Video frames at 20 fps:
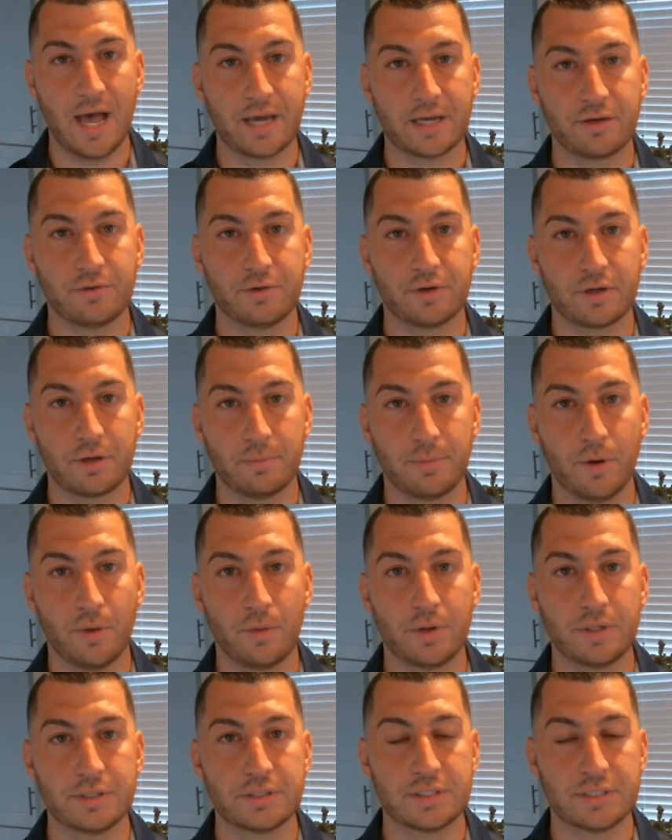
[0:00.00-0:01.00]
accurate
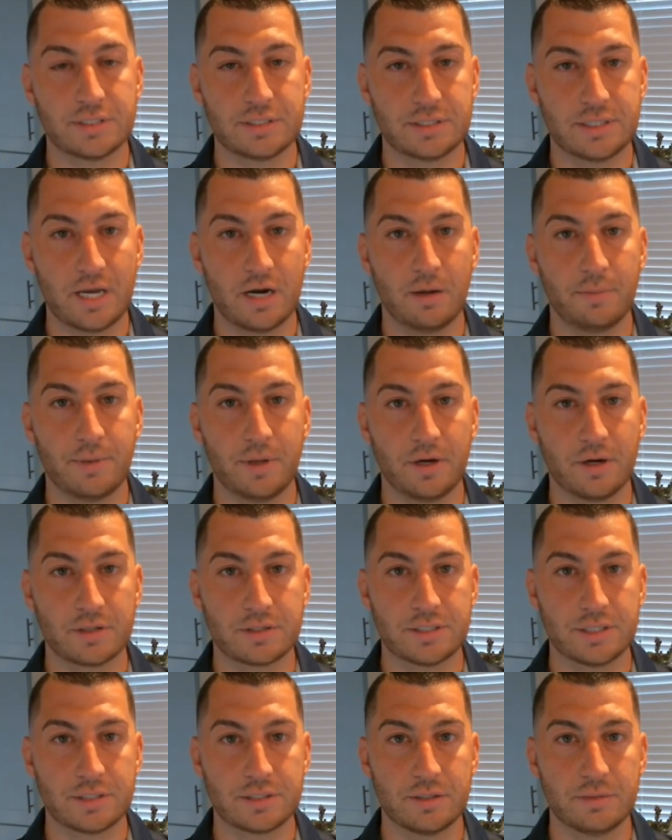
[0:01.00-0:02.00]
components set up in our
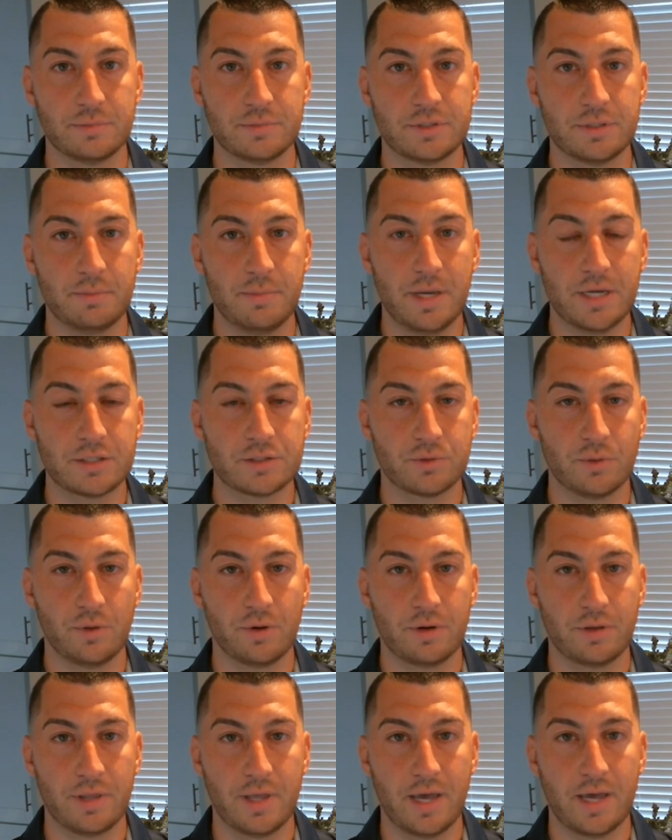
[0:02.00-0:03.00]
system to make
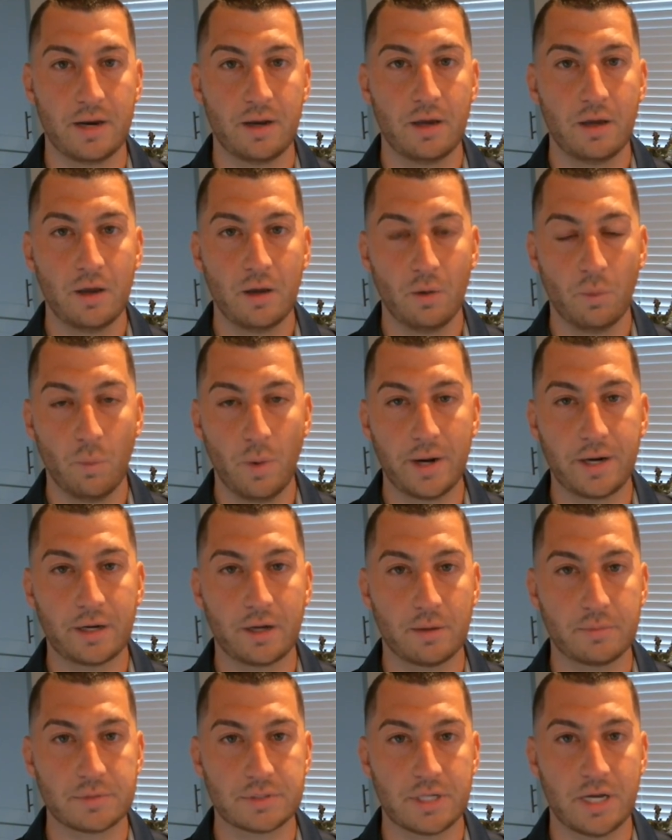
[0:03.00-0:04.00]
sure that when it
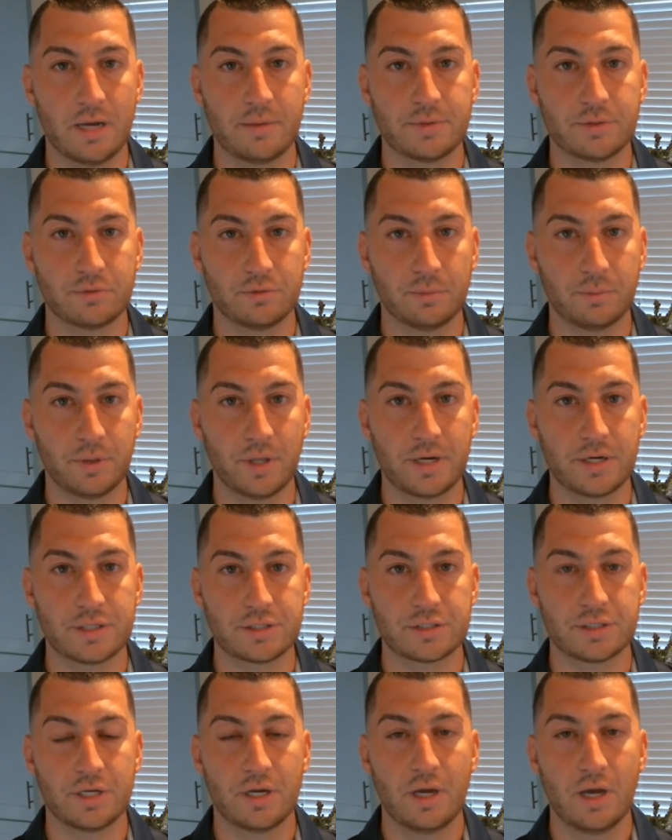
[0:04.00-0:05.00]
comes time to
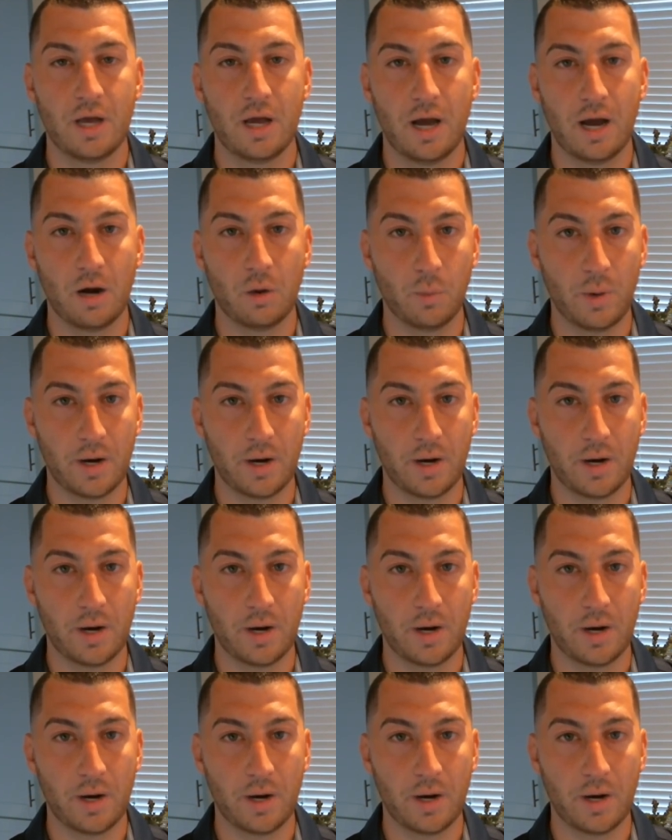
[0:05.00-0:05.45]
replenish our